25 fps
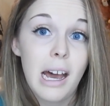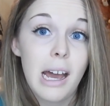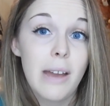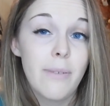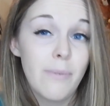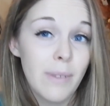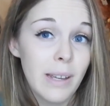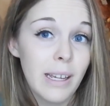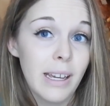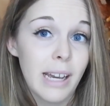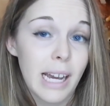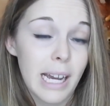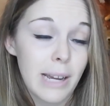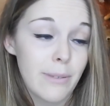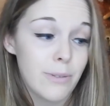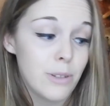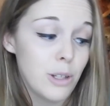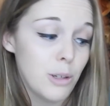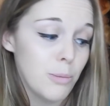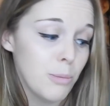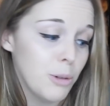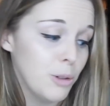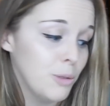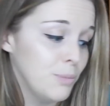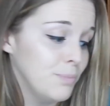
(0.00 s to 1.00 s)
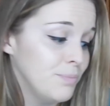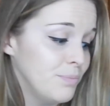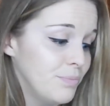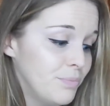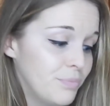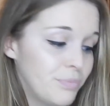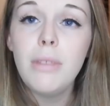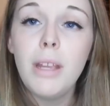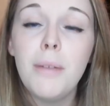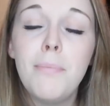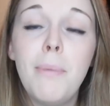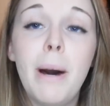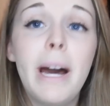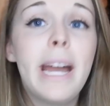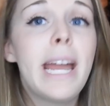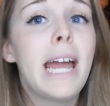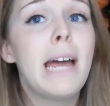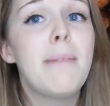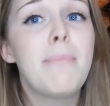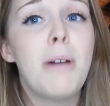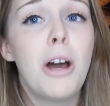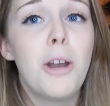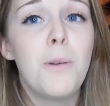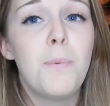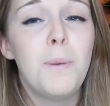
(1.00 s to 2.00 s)
I think I have 2 more. But I
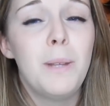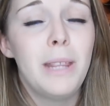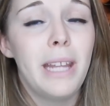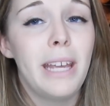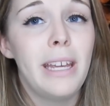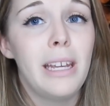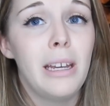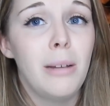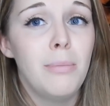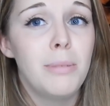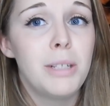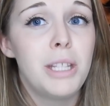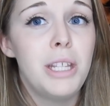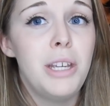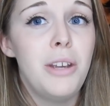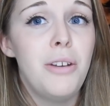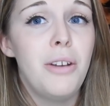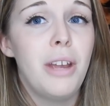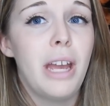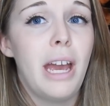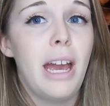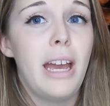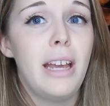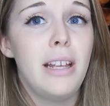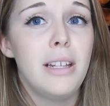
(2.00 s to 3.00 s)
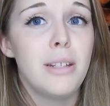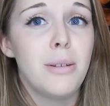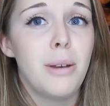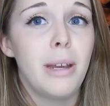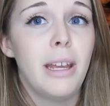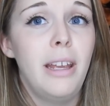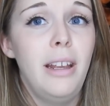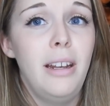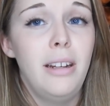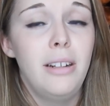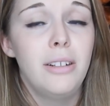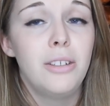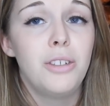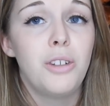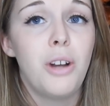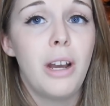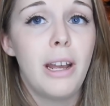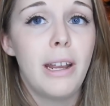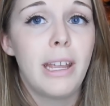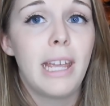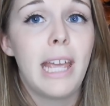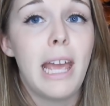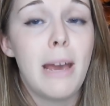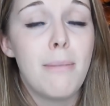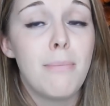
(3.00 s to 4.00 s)
am hoping they come to the UK so I can
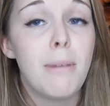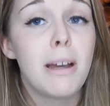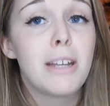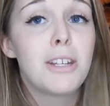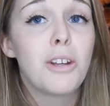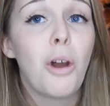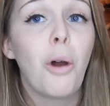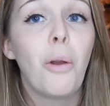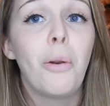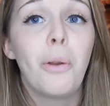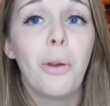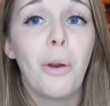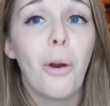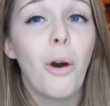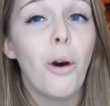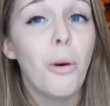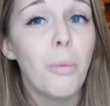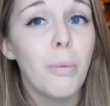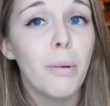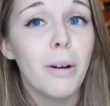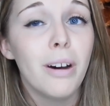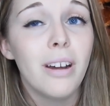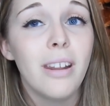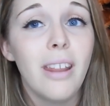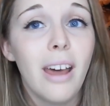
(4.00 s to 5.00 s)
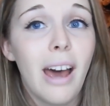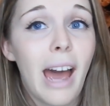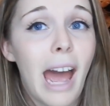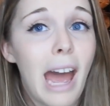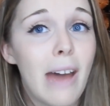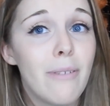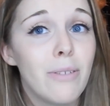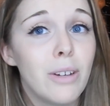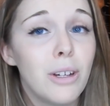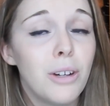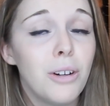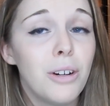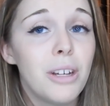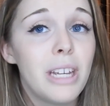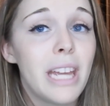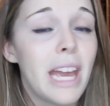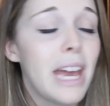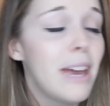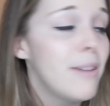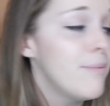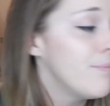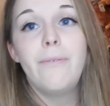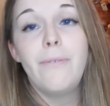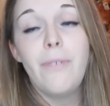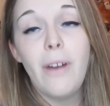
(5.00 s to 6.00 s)
try and get my Todd and Copper that I haven't got
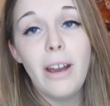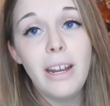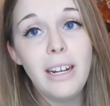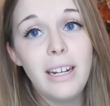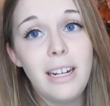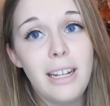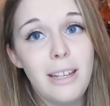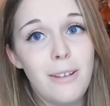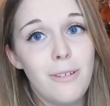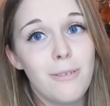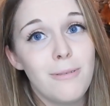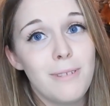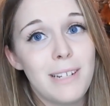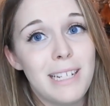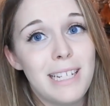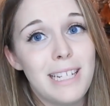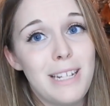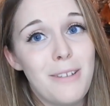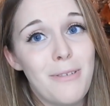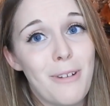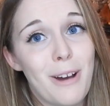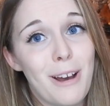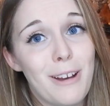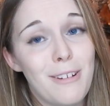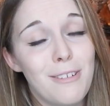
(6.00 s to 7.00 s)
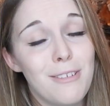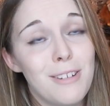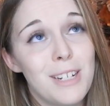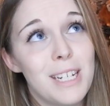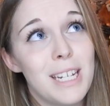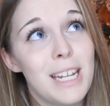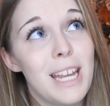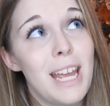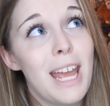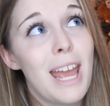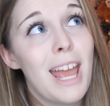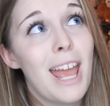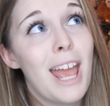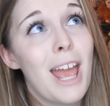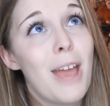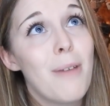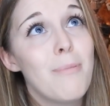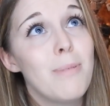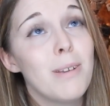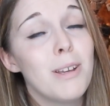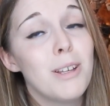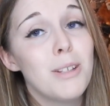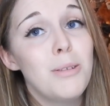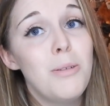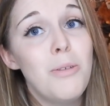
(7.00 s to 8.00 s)
yet. Finally, from Disney World,
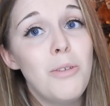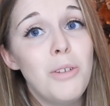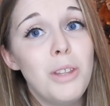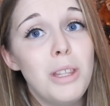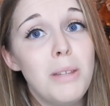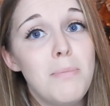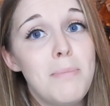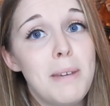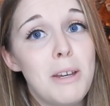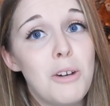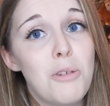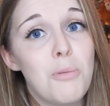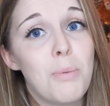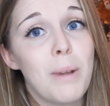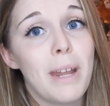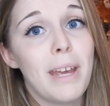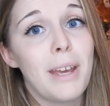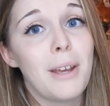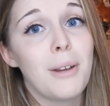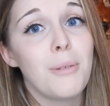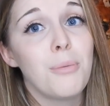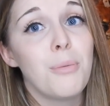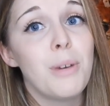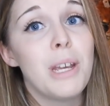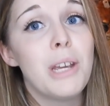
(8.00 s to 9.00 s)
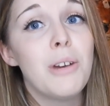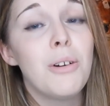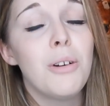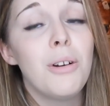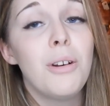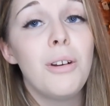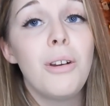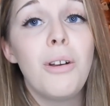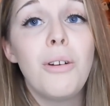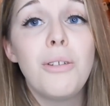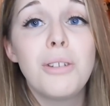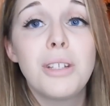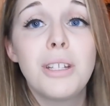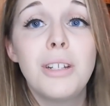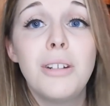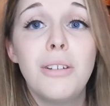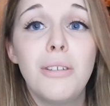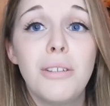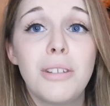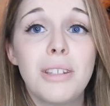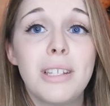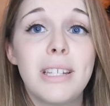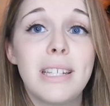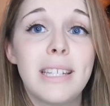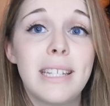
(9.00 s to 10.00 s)
because we were on the meal plan, we got lots and
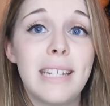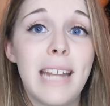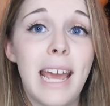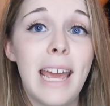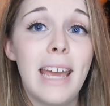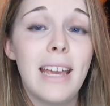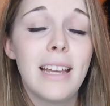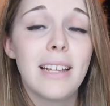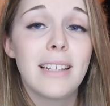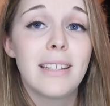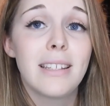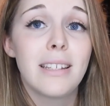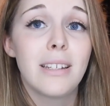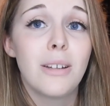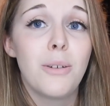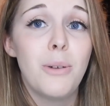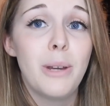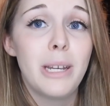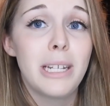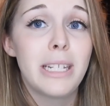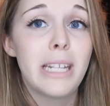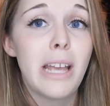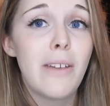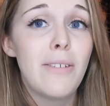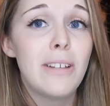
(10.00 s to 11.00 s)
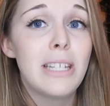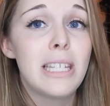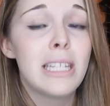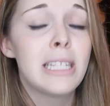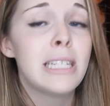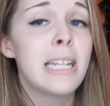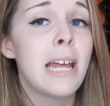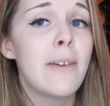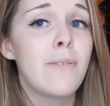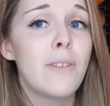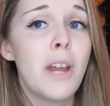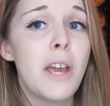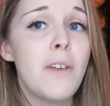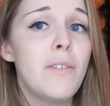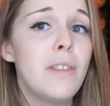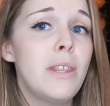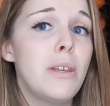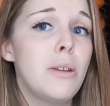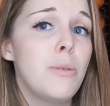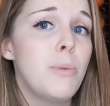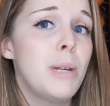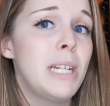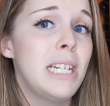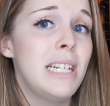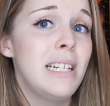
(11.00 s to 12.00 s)
lots of snacks and quick services left over
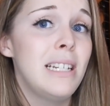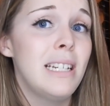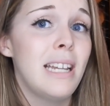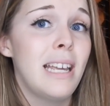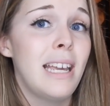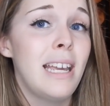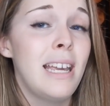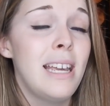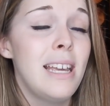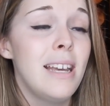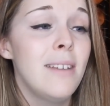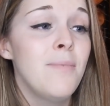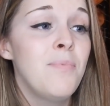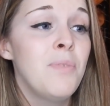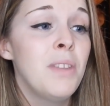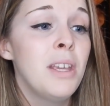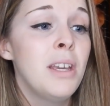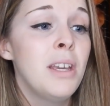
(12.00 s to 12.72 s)
that we didn't eat.